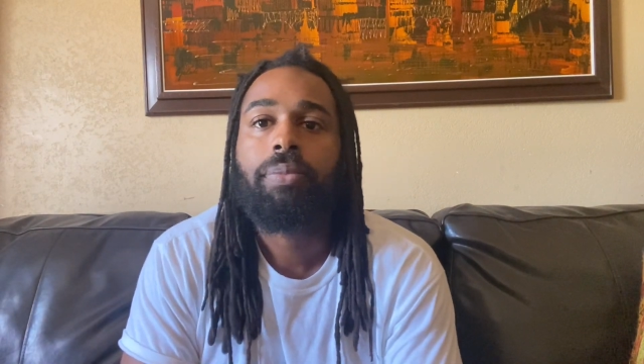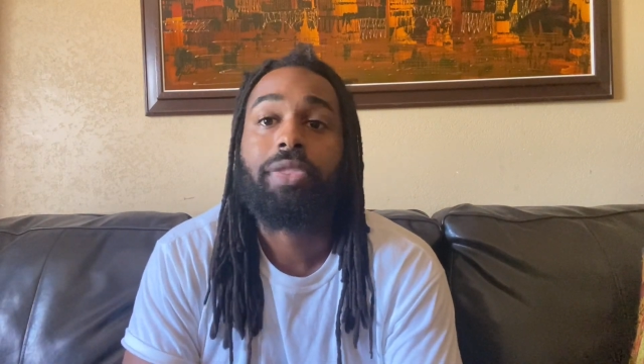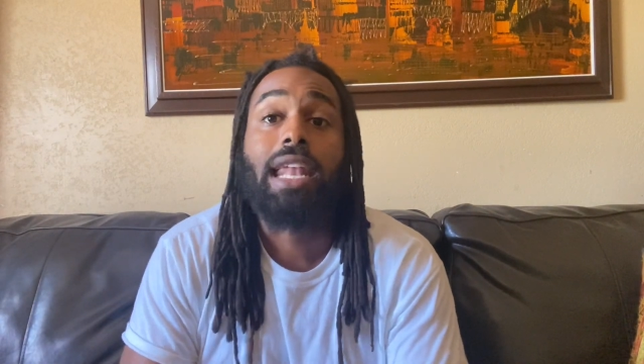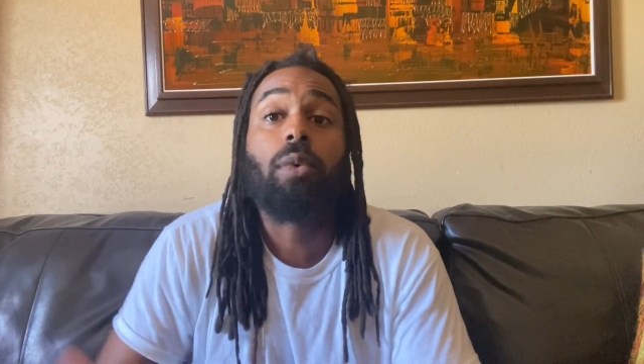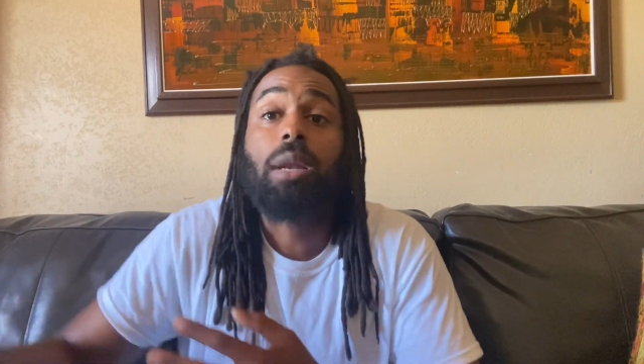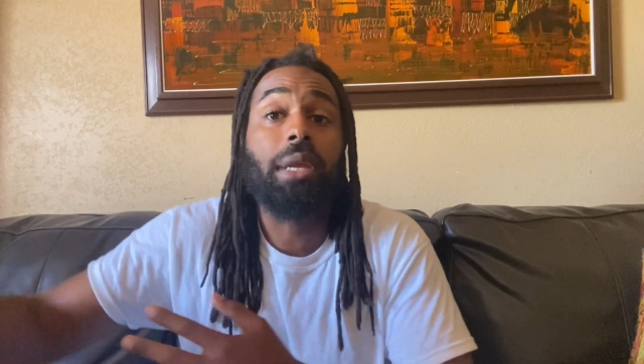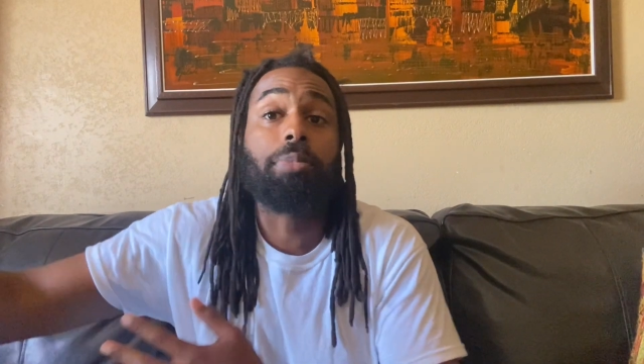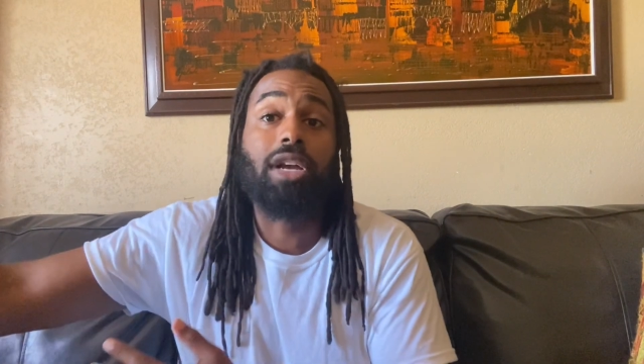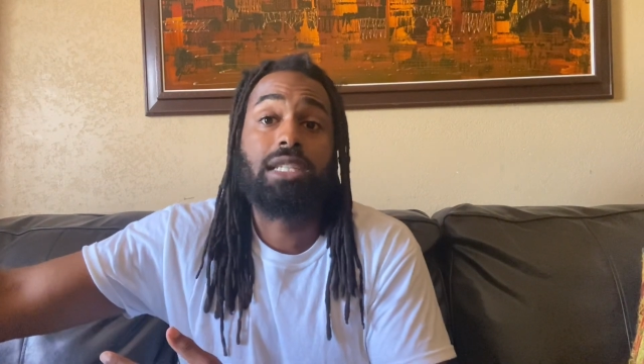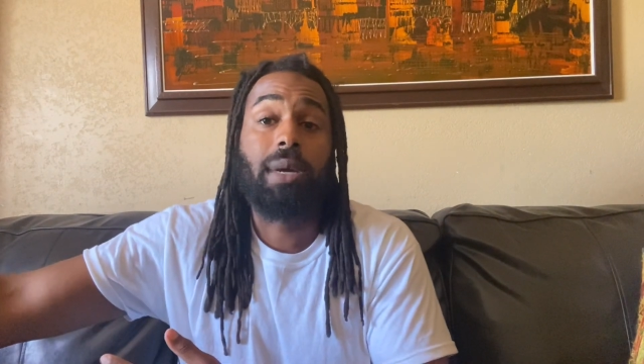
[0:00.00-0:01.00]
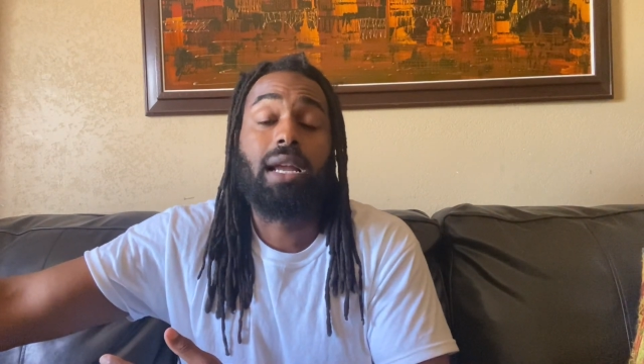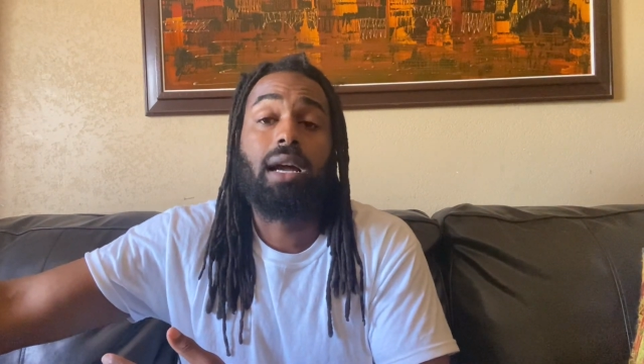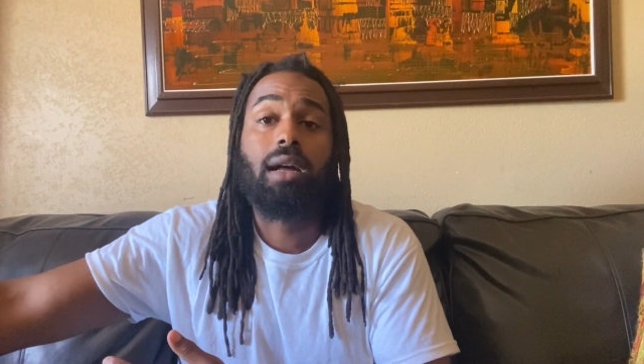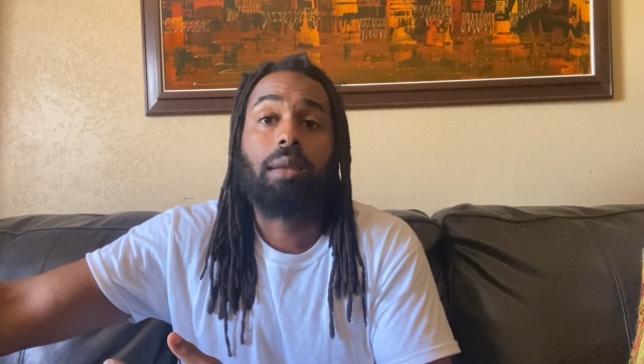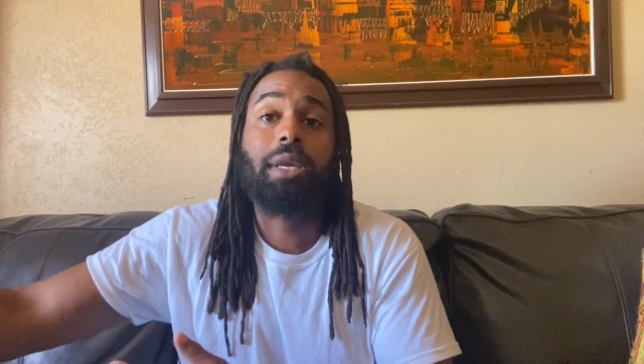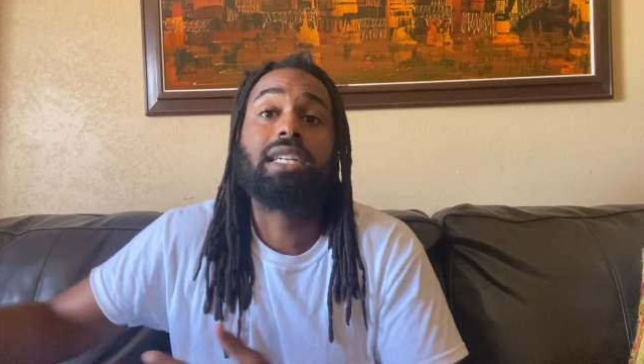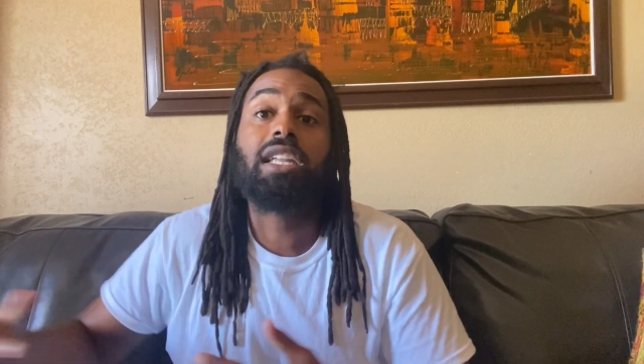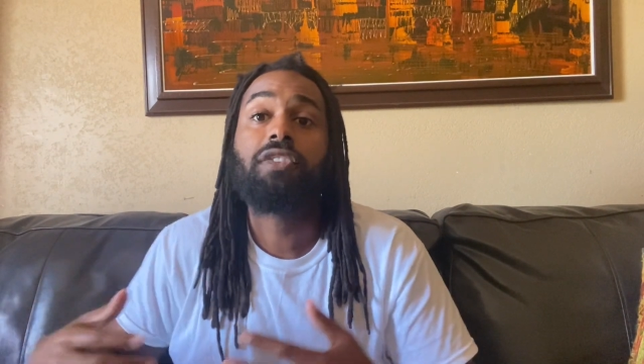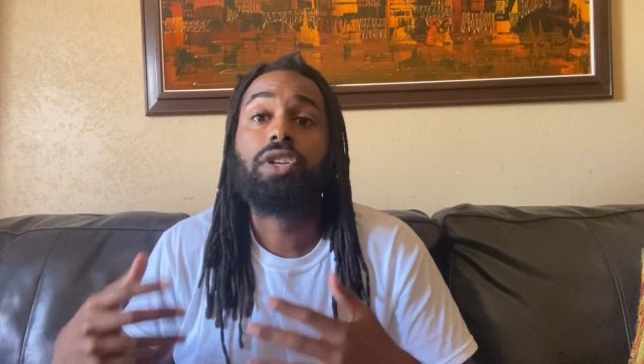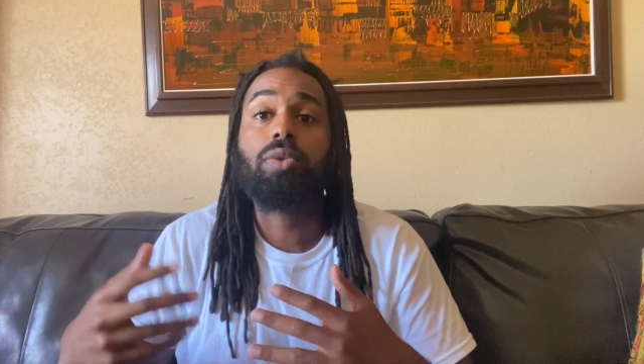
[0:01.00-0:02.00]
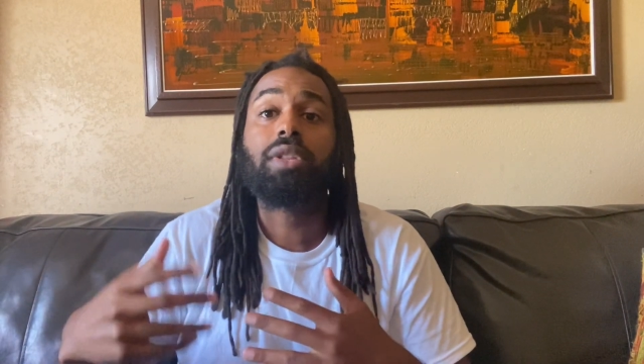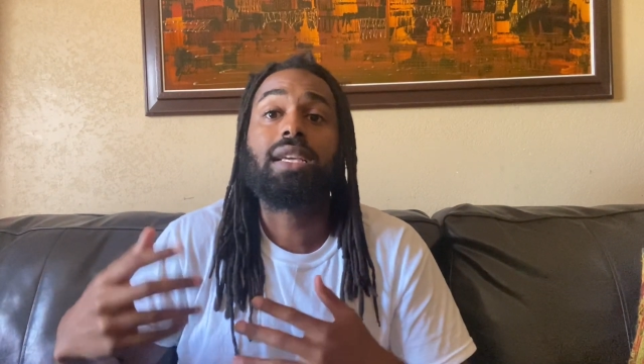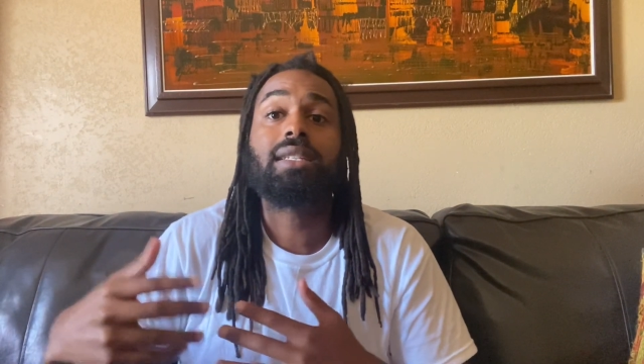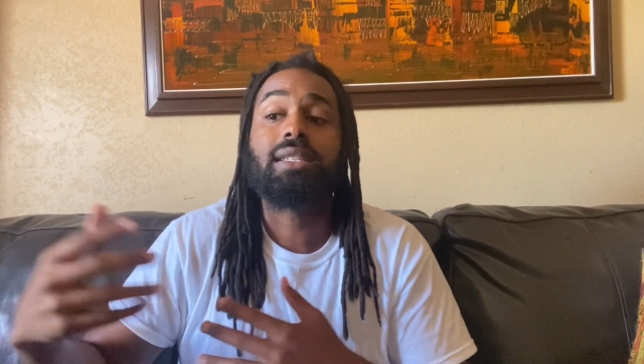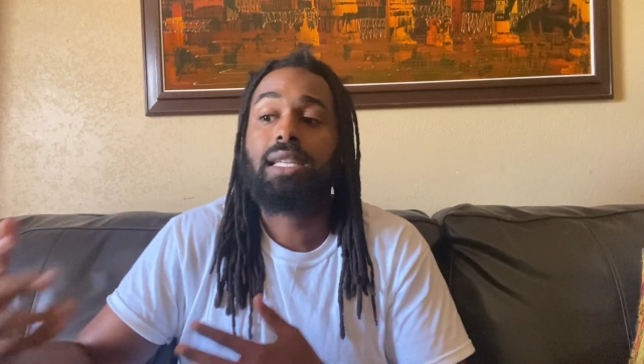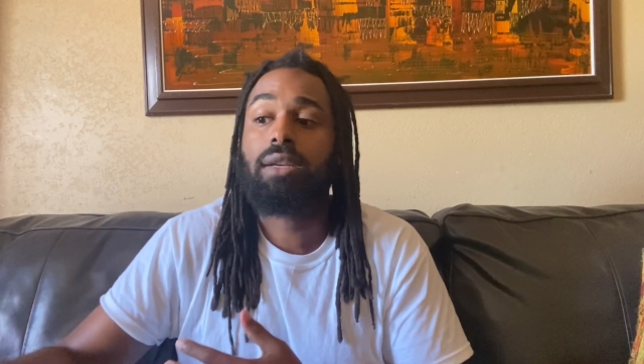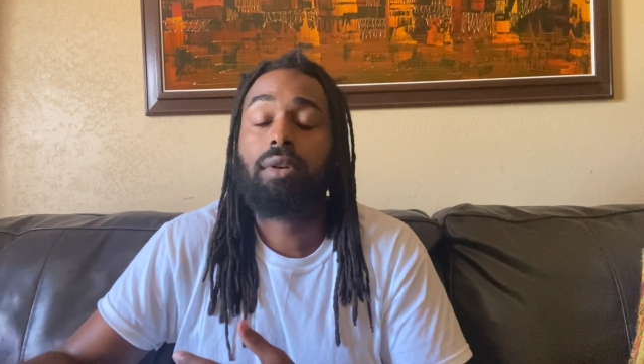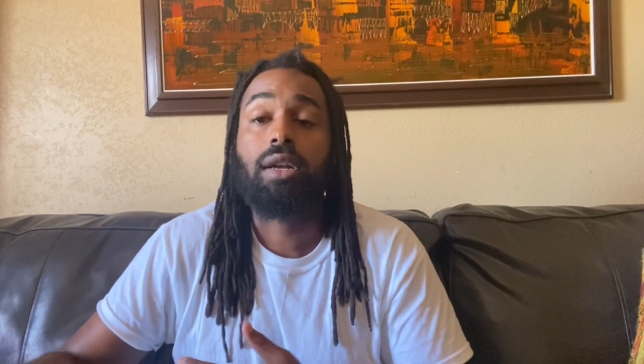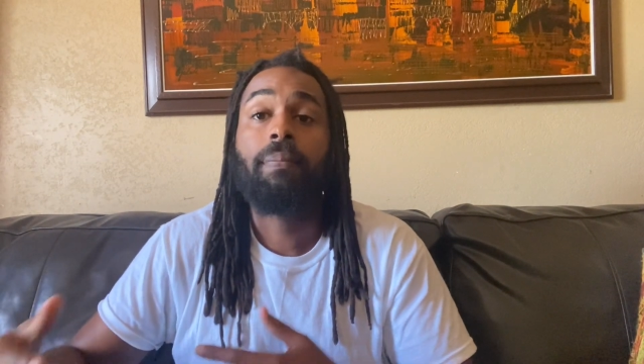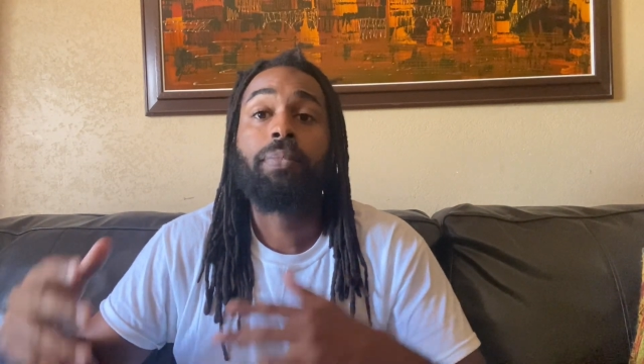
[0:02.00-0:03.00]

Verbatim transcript: They don't want to be praised by God, because if you do things in secret,